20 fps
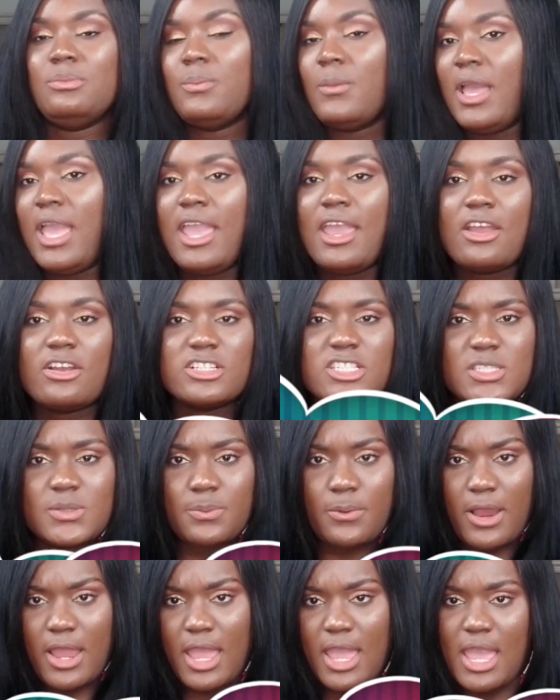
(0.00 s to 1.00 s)

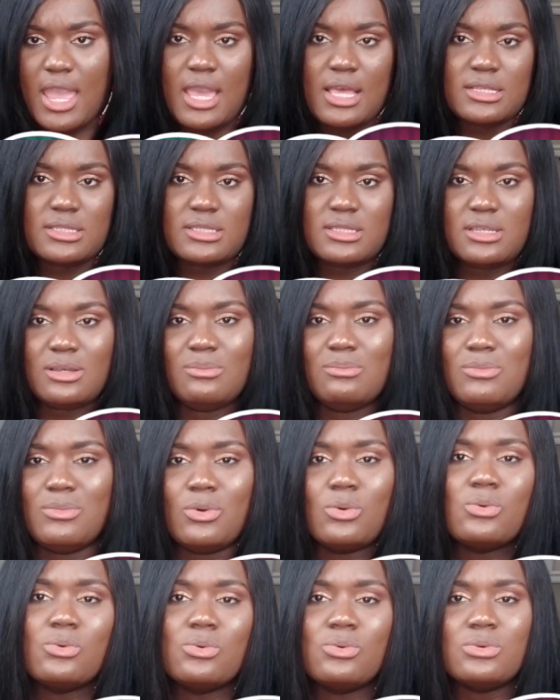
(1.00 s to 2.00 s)
hairsprays,
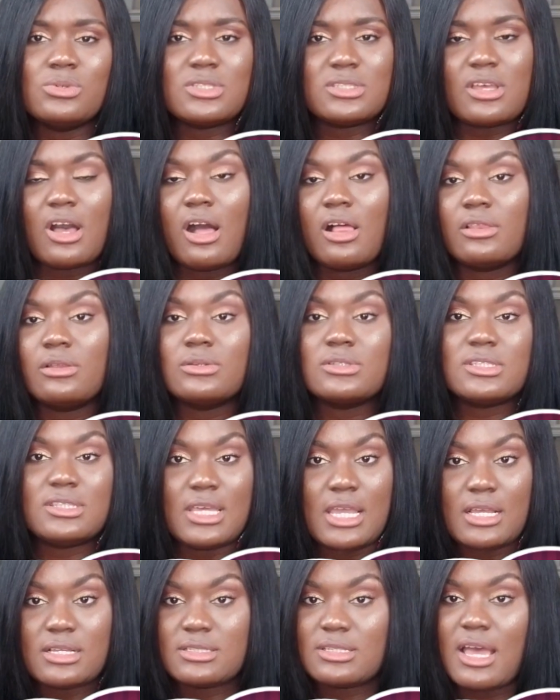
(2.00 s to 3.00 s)
mousse, all those
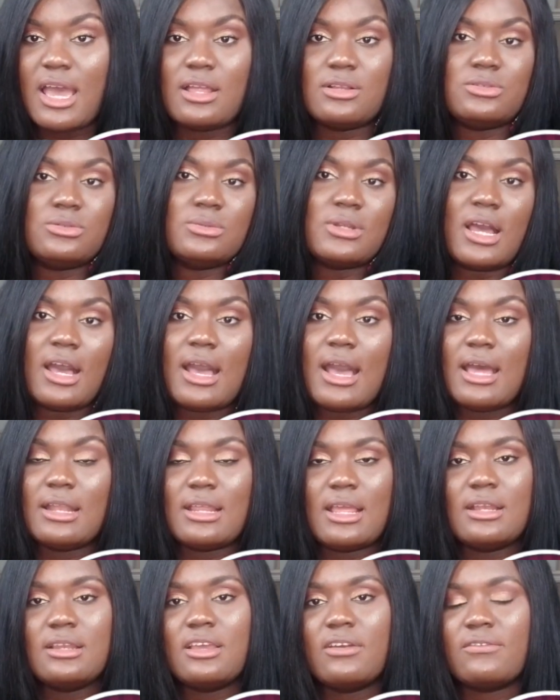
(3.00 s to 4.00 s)
things. I do not add
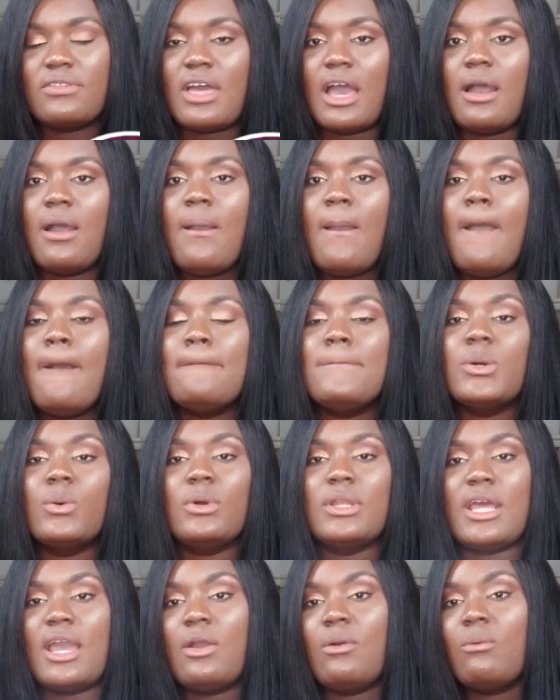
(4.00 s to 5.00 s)
any of that. But
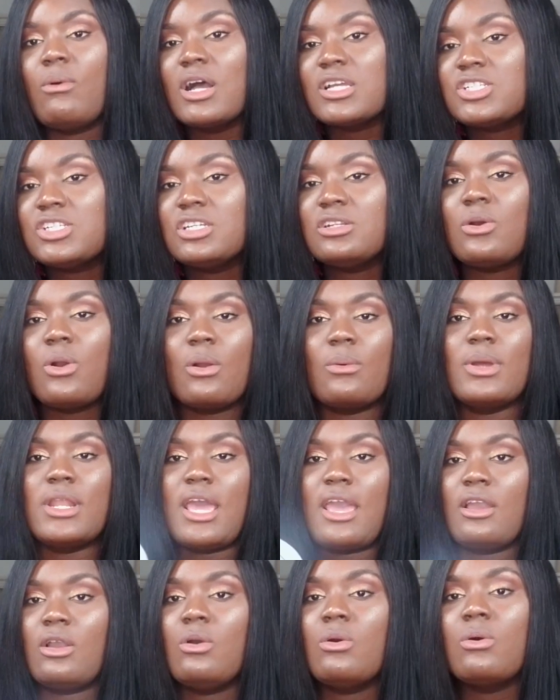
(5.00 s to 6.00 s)
when I wash it, or when
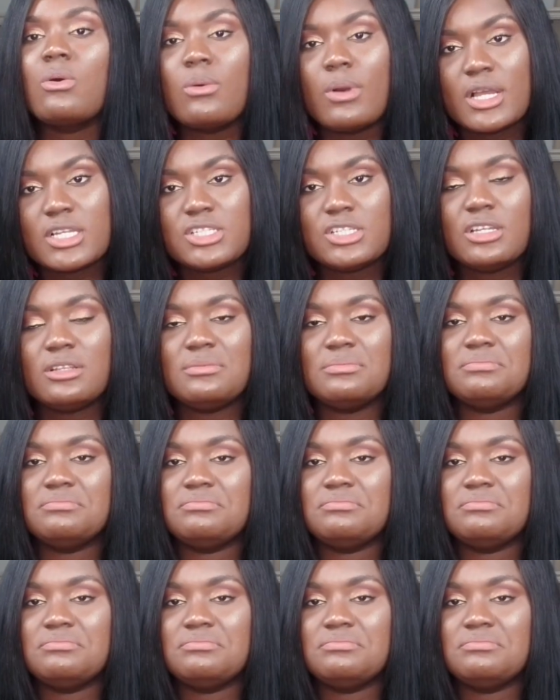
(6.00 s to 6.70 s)
I co-wash it,